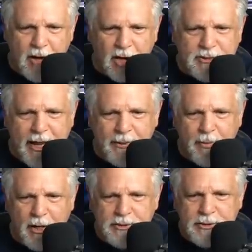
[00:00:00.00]
tank
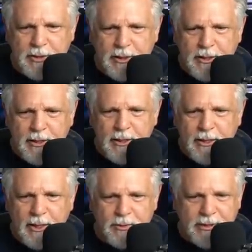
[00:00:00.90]
boss.
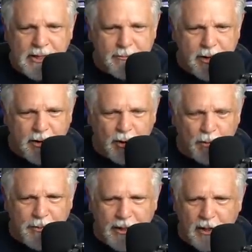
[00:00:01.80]
It was like a miracle
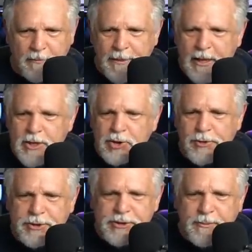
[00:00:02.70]
pill. So
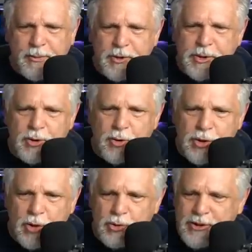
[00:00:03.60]
this is a person who
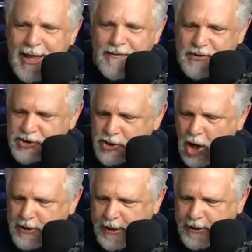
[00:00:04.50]
used heavy
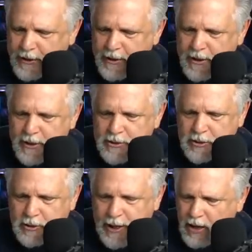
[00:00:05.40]
stocking
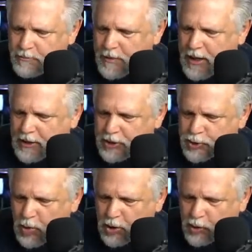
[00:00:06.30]
to help
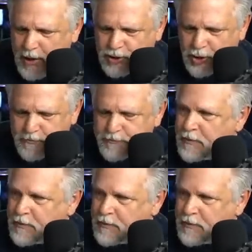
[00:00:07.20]
control aggression.